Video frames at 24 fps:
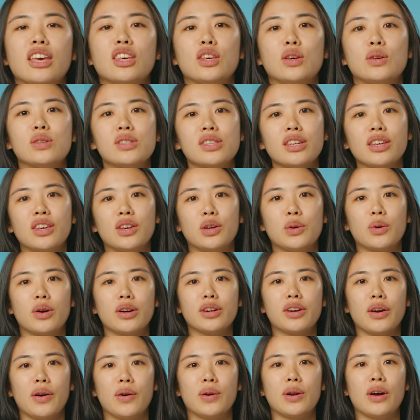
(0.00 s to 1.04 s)
Use the QR
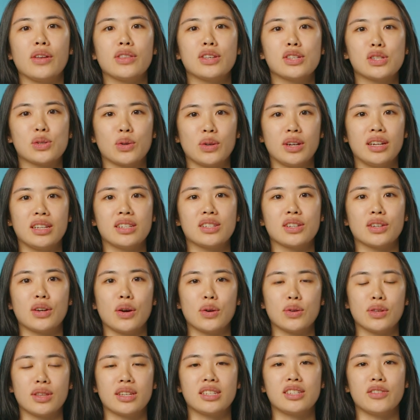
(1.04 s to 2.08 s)
code on the screen to go
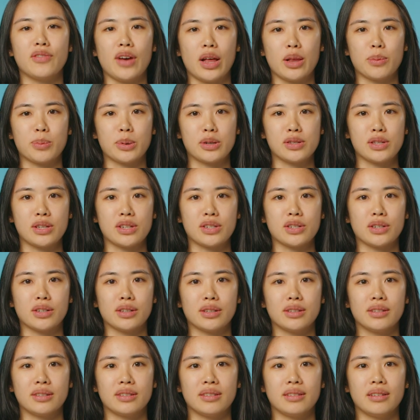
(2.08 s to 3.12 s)
to the developer center.
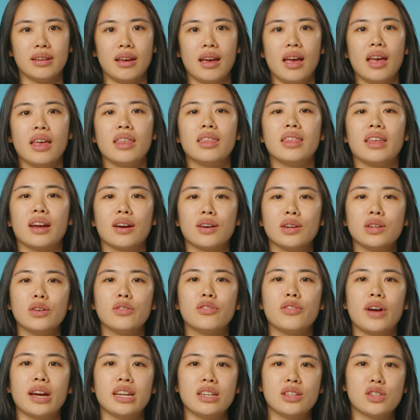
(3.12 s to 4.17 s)
There you'll
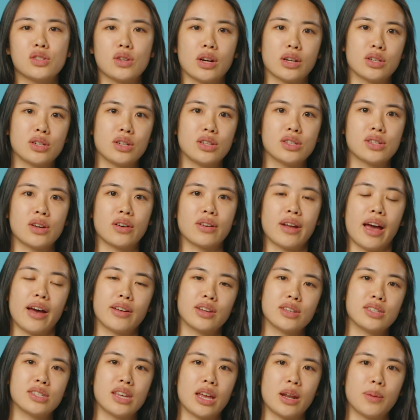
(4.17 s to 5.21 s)
find instructions on how
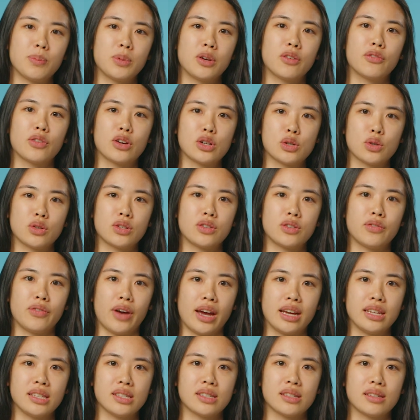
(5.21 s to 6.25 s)
to set up your virtual
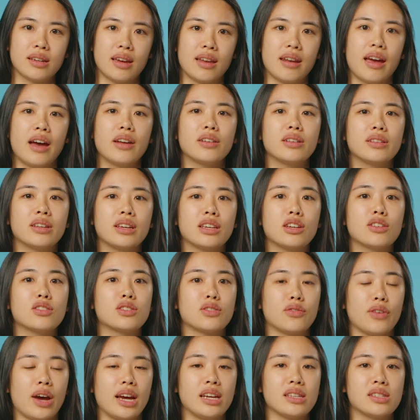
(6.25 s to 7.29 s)
device and how to link your
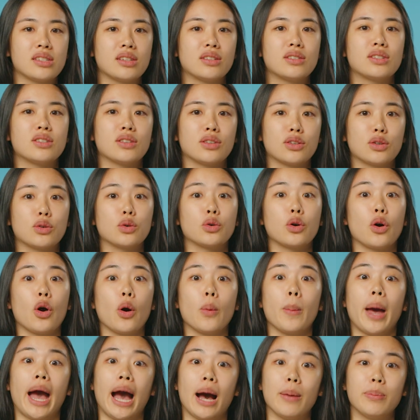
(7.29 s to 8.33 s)
device to the Google
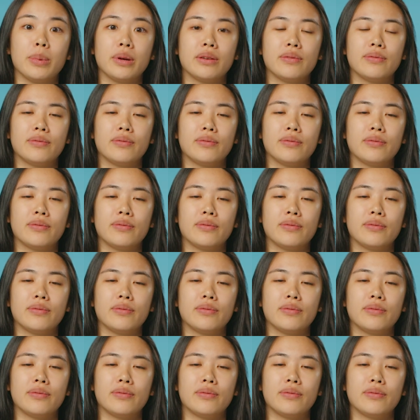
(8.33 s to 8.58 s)
Home app.